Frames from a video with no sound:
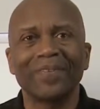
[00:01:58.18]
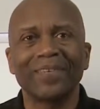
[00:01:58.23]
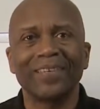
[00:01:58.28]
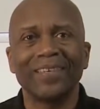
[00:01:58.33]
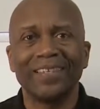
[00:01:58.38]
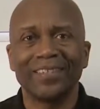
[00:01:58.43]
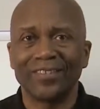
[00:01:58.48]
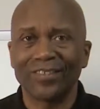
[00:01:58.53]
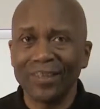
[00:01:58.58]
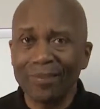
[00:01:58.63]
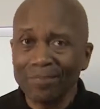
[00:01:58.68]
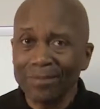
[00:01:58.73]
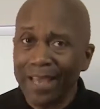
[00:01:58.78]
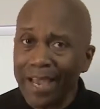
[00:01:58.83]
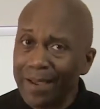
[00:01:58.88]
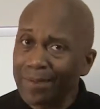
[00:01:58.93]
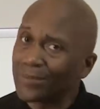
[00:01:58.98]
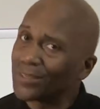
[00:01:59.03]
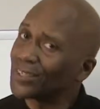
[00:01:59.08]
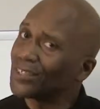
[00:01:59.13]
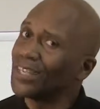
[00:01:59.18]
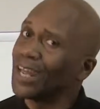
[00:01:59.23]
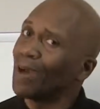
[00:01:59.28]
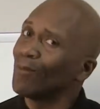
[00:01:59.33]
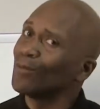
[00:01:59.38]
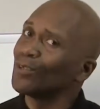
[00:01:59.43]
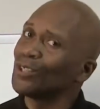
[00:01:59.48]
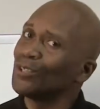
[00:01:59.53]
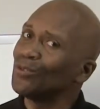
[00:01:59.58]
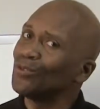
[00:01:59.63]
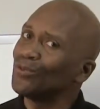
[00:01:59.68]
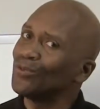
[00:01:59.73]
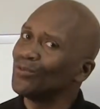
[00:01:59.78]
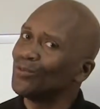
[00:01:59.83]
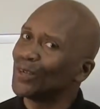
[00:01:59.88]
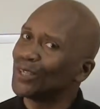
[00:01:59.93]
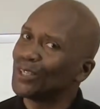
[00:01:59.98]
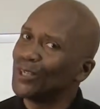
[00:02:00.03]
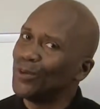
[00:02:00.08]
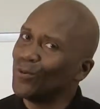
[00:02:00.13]
And sometimes it's not
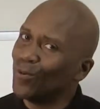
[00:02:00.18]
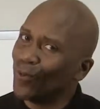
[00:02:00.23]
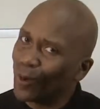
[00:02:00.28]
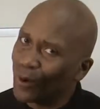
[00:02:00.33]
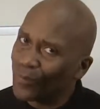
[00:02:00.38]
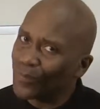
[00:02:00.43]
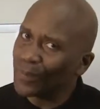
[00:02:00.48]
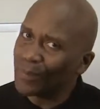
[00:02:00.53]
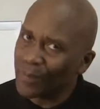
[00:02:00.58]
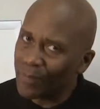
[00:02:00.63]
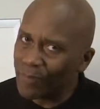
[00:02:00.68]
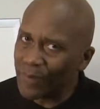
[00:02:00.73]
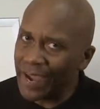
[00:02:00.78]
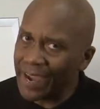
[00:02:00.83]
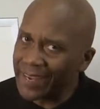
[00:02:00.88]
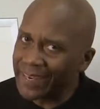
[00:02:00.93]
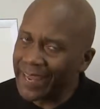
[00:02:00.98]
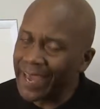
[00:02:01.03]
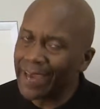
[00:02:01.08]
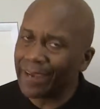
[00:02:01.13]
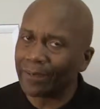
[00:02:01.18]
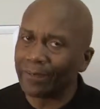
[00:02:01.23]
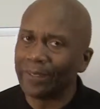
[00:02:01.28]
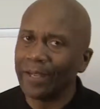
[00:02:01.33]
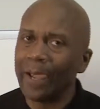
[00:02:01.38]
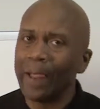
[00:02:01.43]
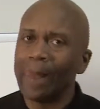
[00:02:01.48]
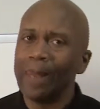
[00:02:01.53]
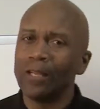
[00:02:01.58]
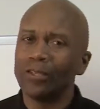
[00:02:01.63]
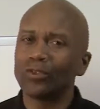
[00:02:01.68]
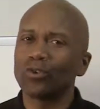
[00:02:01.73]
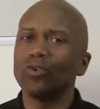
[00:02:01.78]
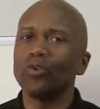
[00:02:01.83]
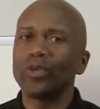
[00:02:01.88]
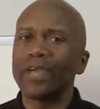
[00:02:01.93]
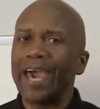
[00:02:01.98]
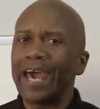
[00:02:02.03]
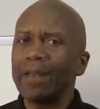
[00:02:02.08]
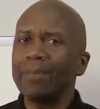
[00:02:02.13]
what you want them to find out. So you
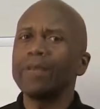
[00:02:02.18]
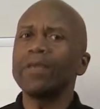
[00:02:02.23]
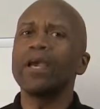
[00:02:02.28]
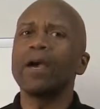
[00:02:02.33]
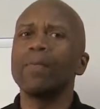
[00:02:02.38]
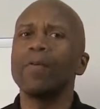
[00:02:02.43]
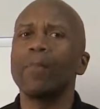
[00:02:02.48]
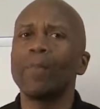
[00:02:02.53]
got to become a